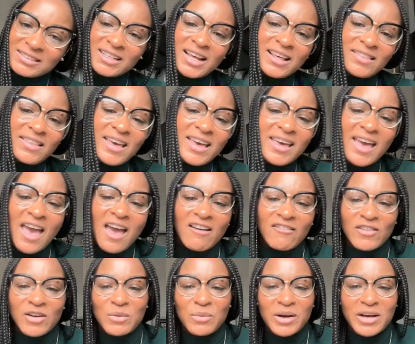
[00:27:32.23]
And I thank
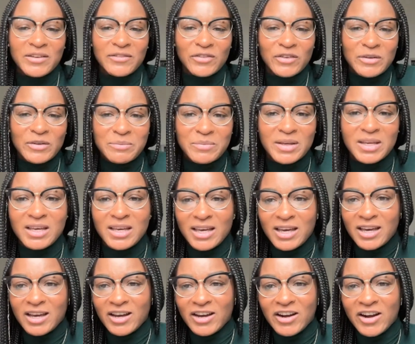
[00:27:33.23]
everyone for being
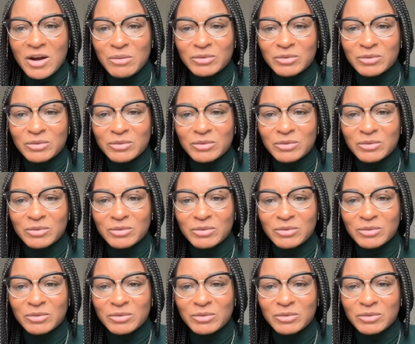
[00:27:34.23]
here.